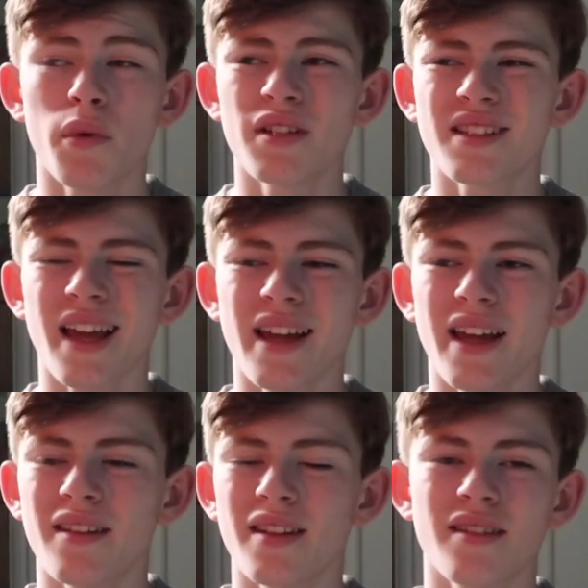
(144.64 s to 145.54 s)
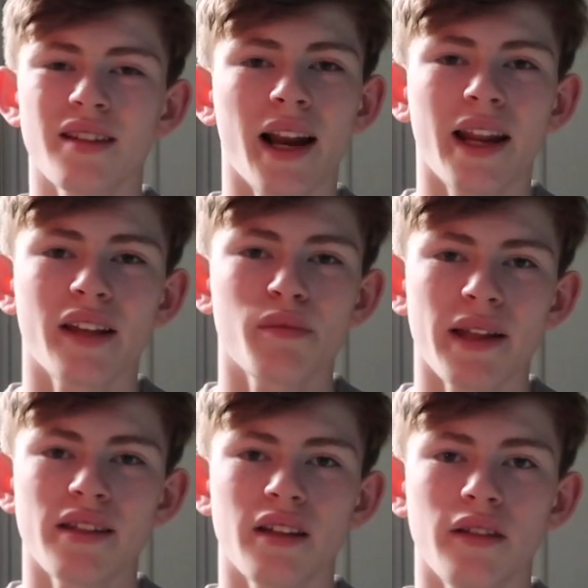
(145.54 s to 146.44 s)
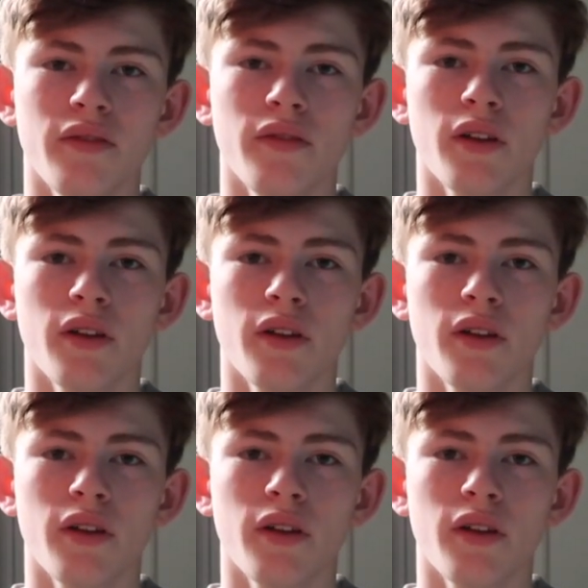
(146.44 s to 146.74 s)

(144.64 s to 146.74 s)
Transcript: wouldn't say it's insanely expensive,